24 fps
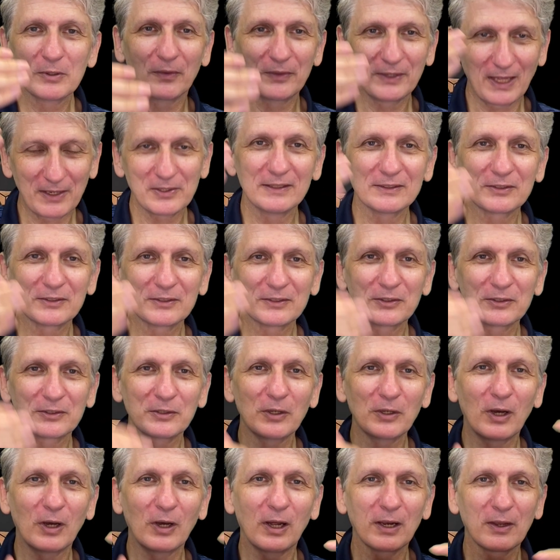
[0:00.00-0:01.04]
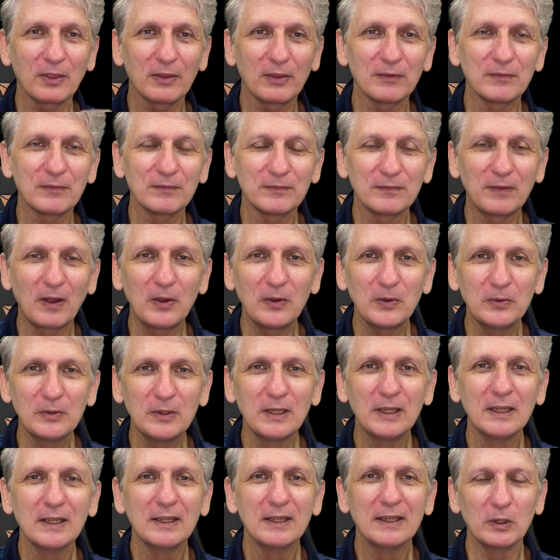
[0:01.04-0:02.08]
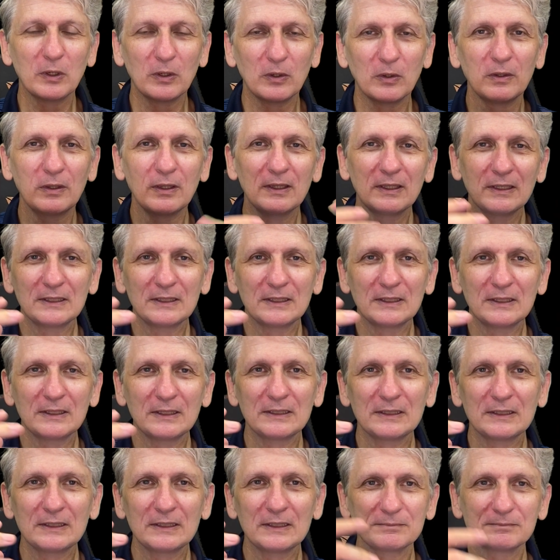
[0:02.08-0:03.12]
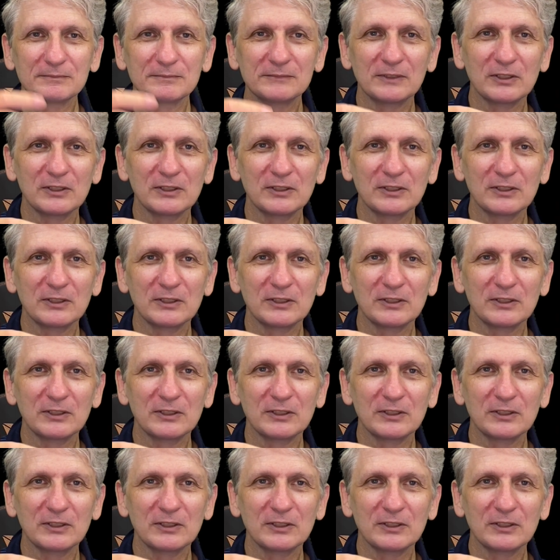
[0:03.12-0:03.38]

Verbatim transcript: the phone, it will see the world